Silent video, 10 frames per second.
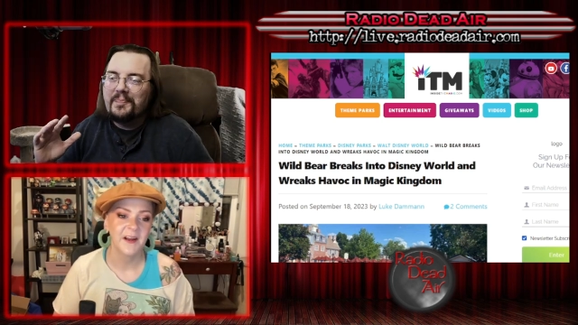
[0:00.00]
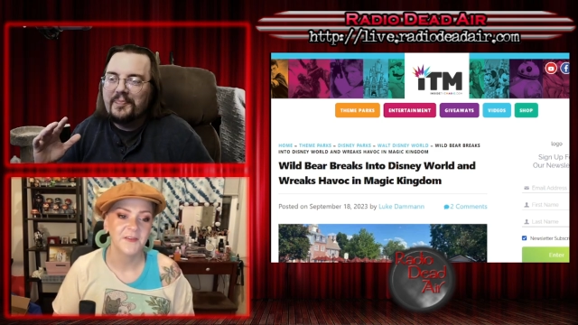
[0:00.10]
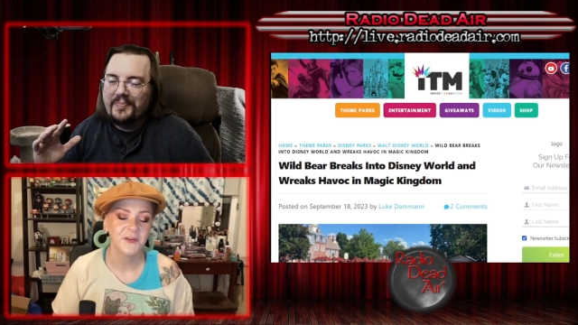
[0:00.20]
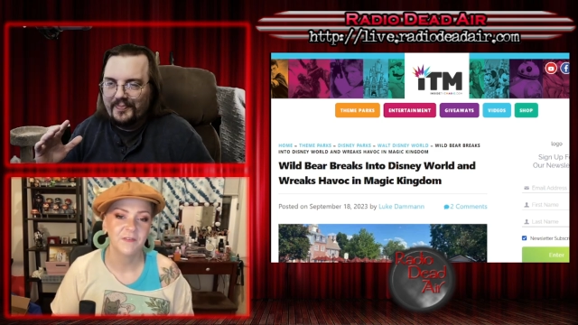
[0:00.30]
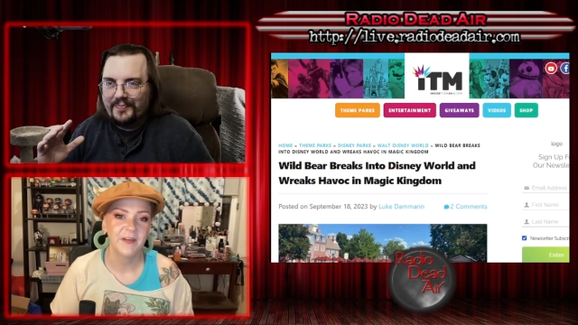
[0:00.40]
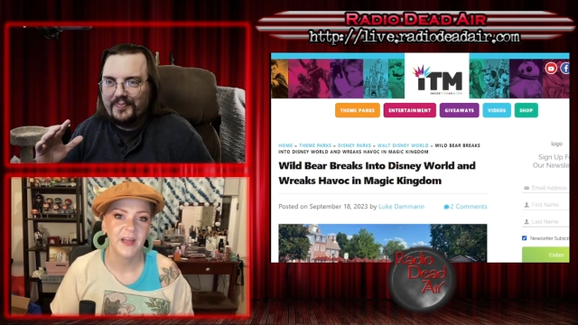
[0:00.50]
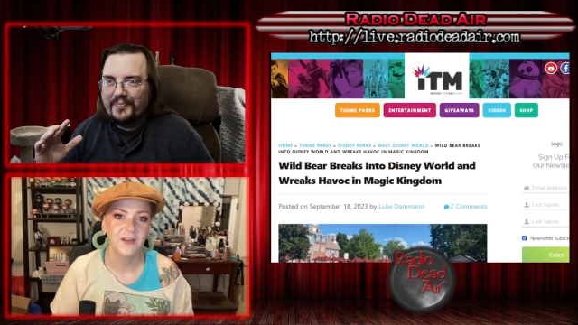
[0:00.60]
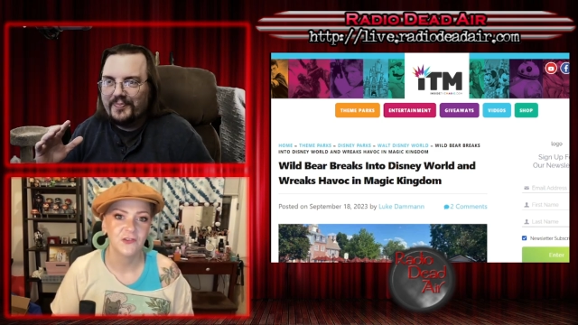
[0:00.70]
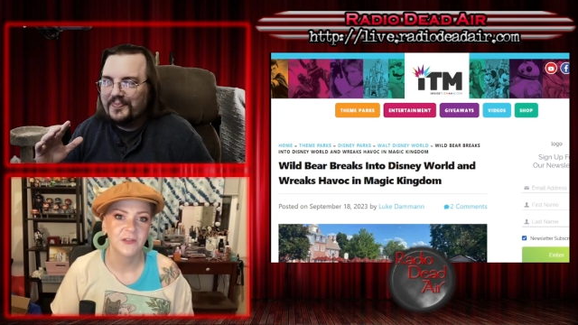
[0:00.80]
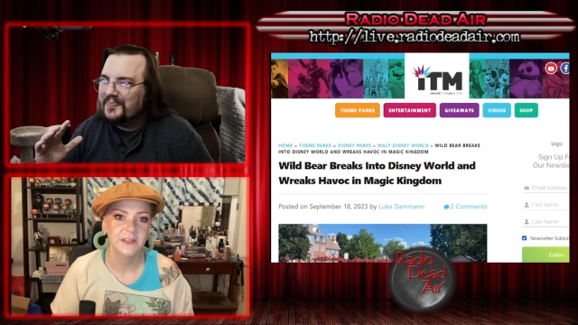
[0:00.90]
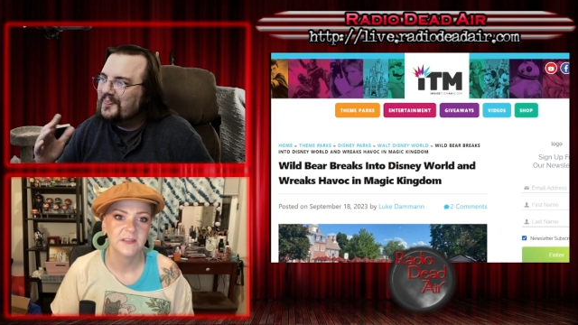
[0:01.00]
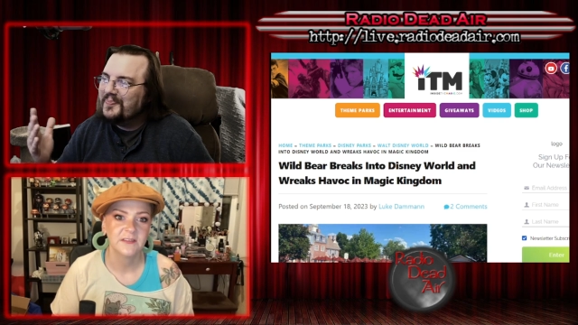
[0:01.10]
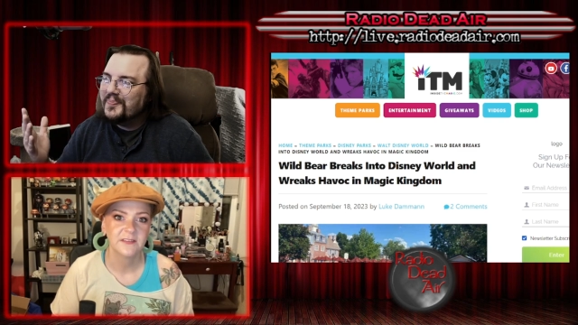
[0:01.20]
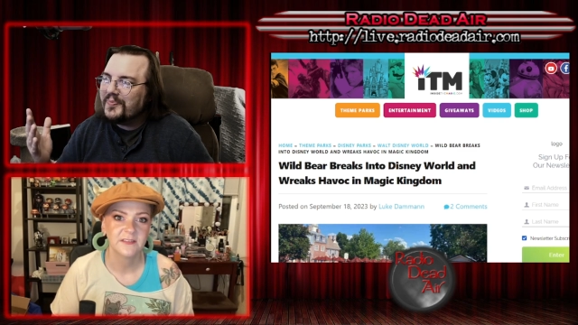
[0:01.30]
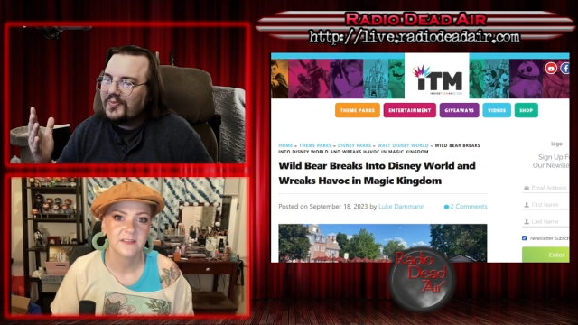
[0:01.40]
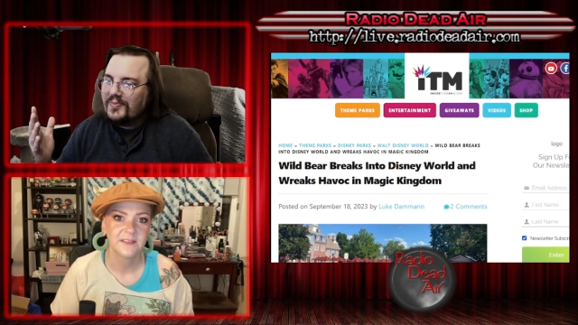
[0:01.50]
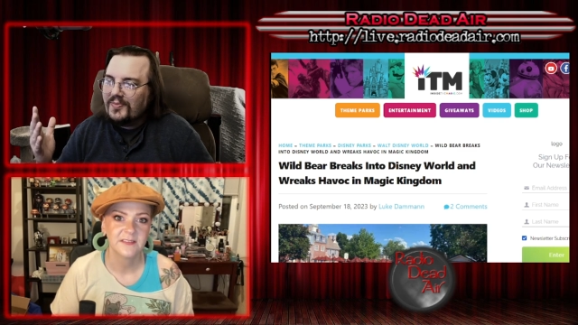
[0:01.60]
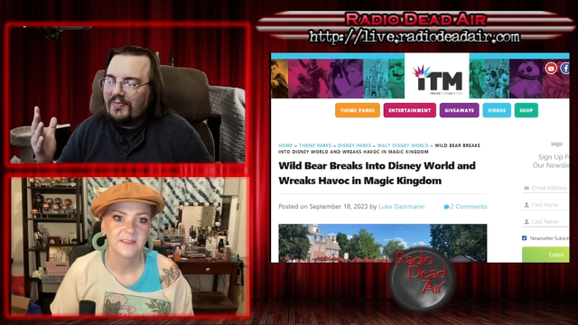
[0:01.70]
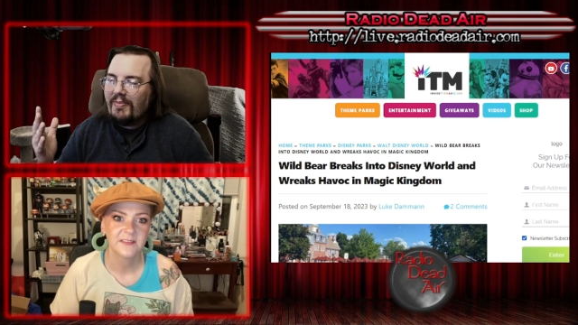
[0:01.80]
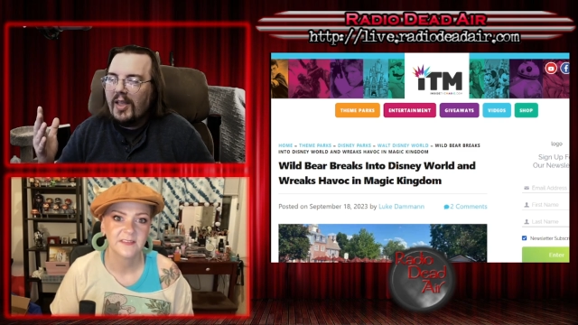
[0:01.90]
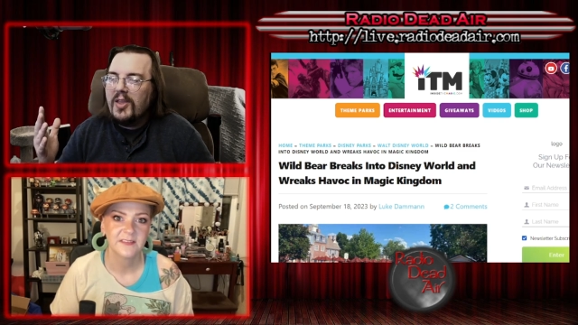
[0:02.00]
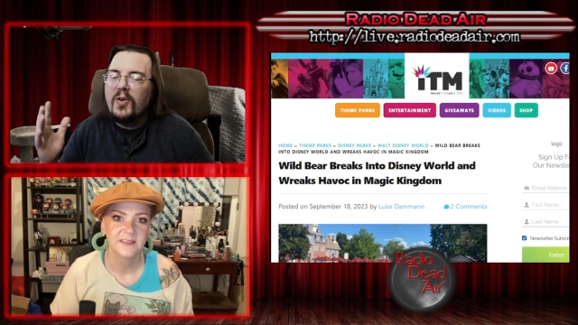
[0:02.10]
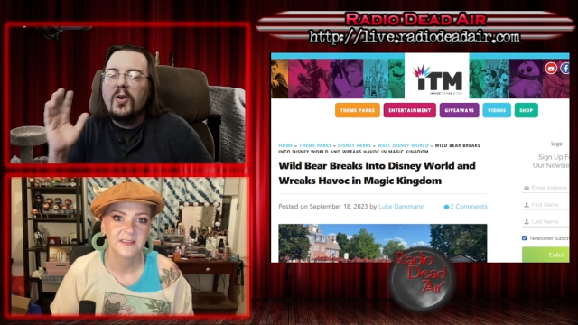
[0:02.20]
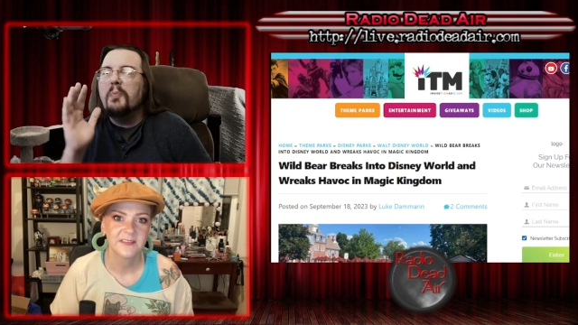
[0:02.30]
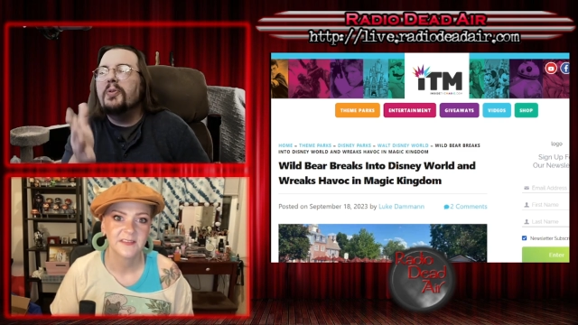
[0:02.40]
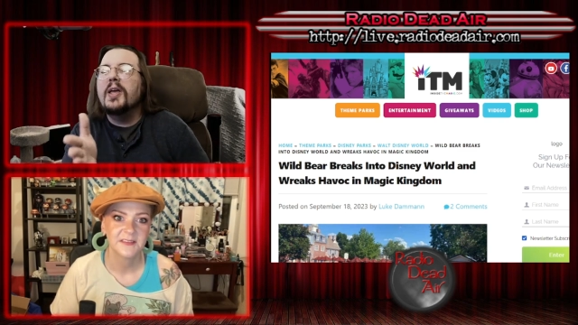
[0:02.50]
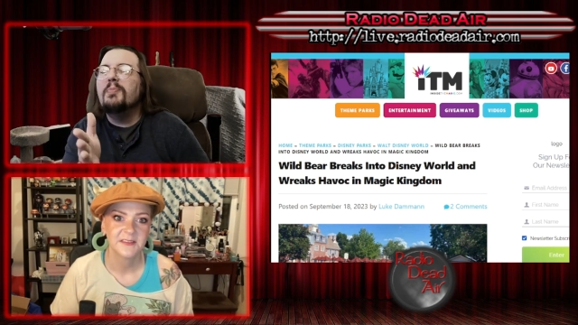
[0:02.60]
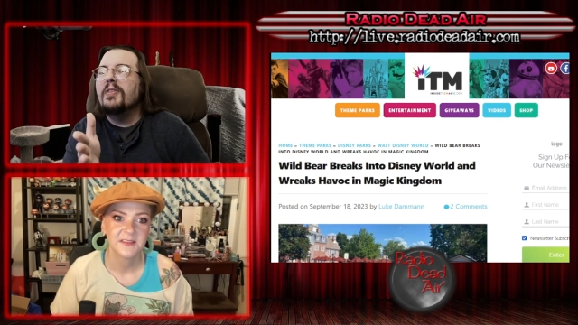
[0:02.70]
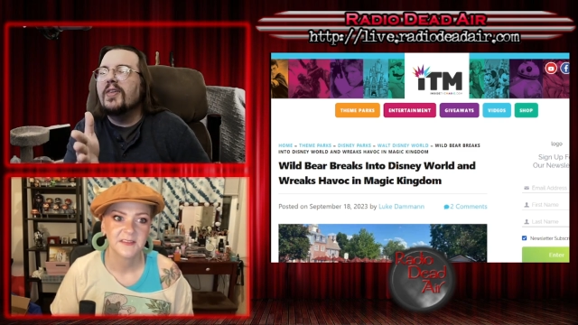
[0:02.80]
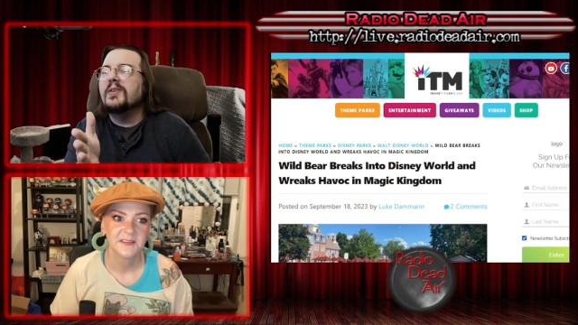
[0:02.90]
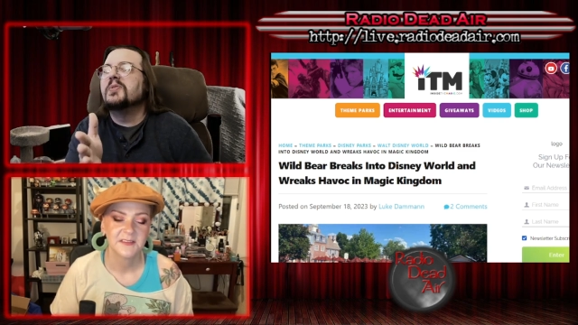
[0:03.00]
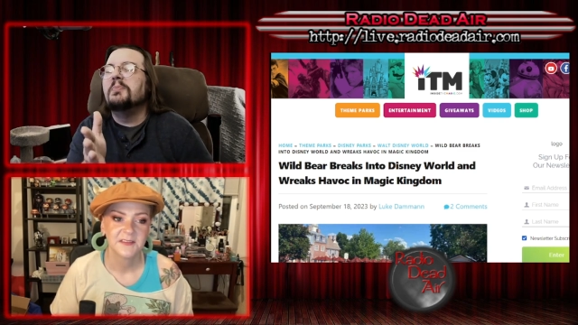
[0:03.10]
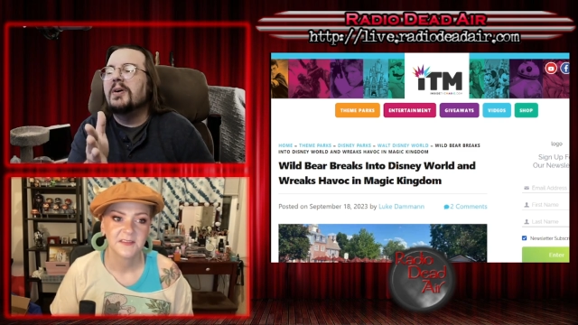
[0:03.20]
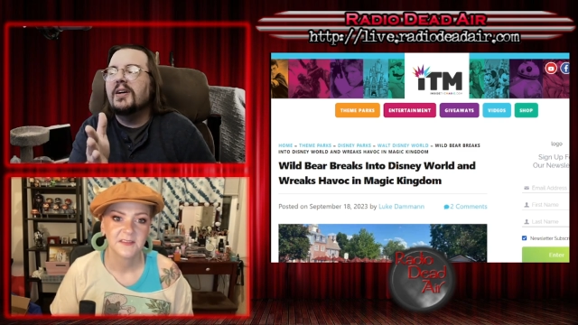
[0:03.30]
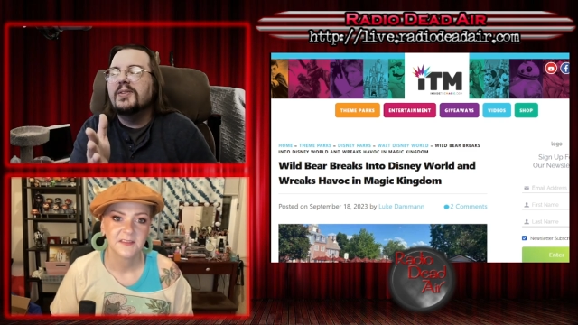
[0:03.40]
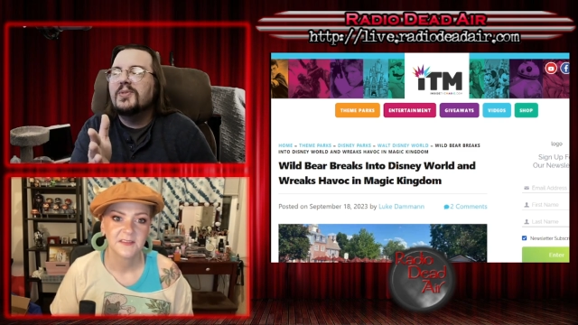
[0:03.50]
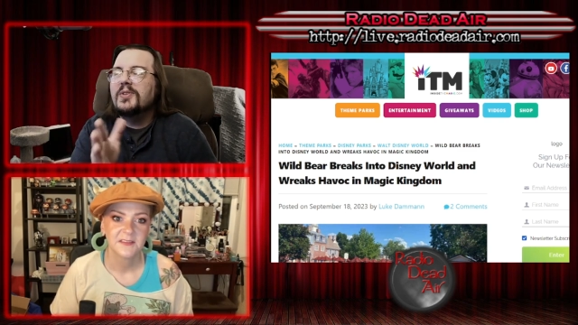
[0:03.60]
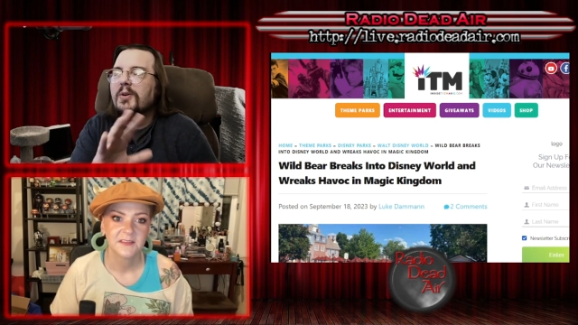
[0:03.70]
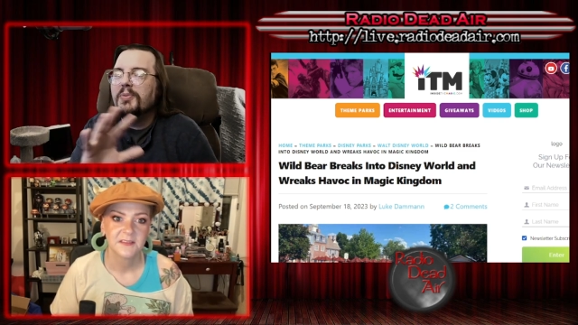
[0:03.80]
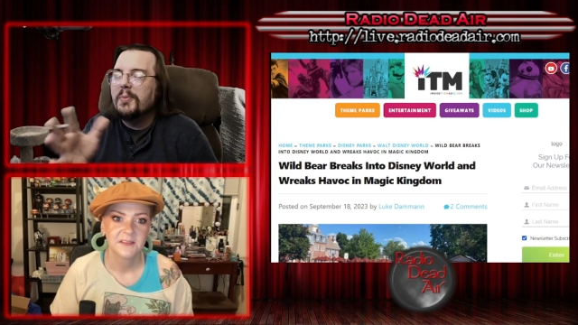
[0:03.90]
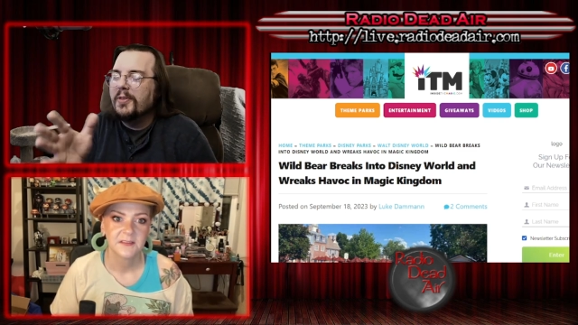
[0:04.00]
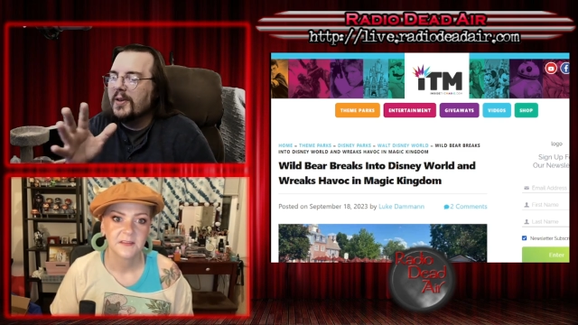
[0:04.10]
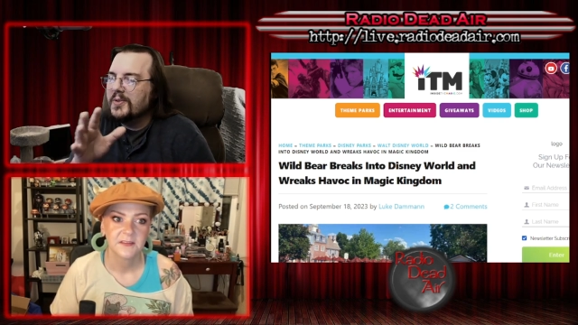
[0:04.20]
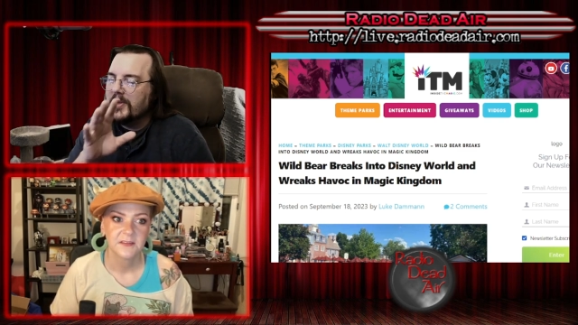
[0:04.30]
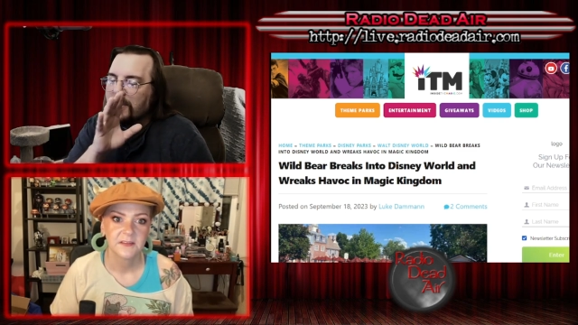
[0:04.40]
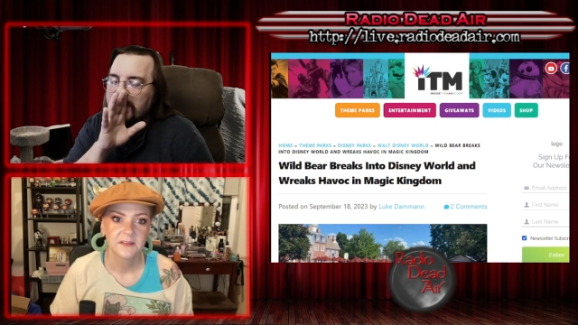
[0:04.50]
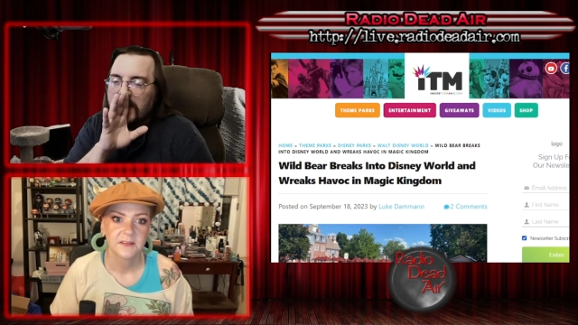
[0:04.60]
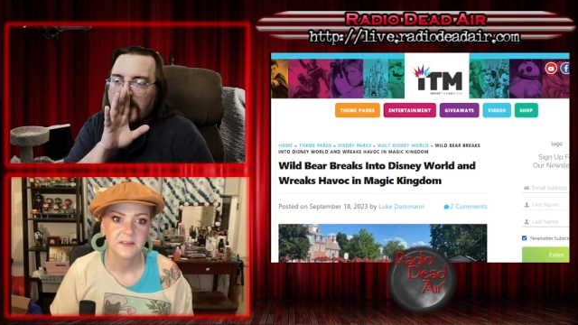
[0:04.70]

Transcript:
Speaker 1: that on your vacation. You don't play Bethesda mod. You don't play Bethesda games.